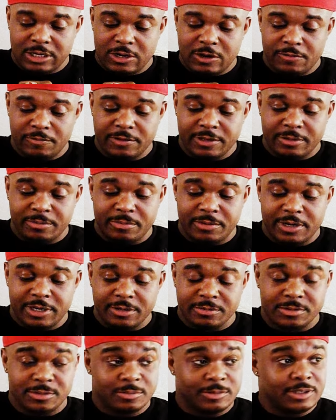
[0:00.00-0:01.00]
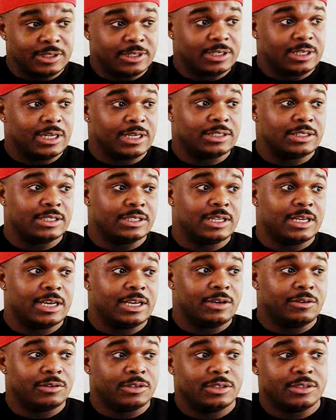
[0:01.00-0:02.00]
hopefully it bring them some good luck
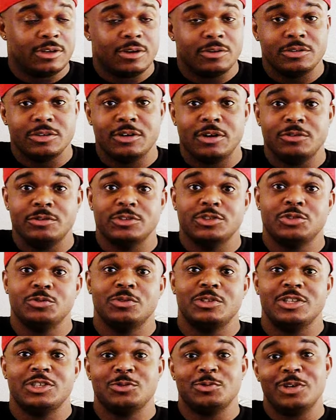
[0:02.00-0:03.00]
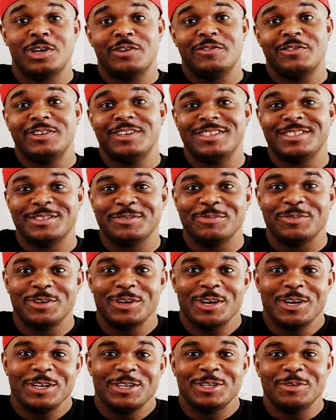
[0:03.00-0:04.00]
today on the on the on the 2012 against yeah.
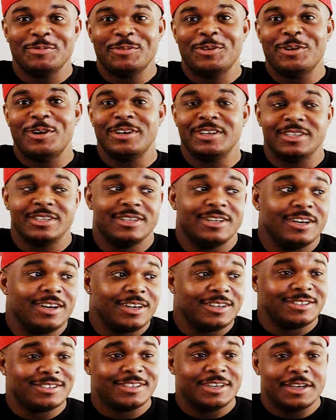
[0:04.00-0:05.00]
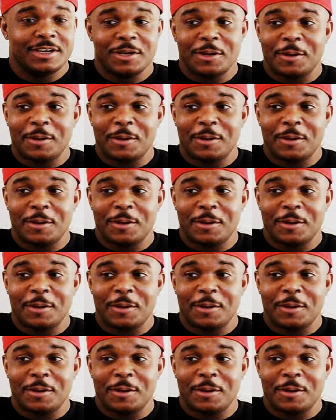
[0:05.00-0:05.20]
them, them Oregon Ducks.